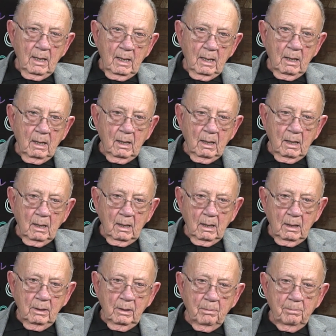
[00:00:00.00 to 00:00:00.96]

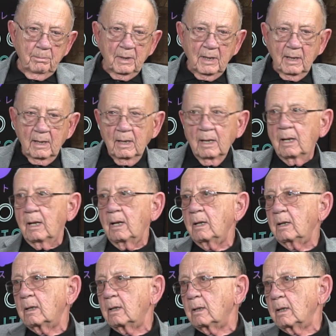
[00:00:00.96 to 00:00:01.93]
your
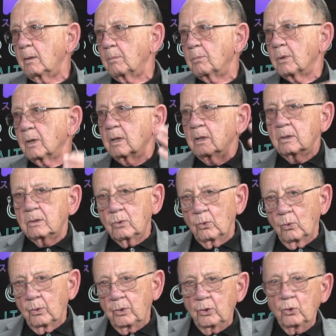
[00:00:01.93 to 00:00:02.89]
bedding, and they bring you
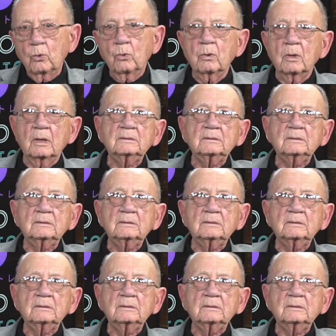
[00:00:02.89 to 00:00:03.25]
to a unit.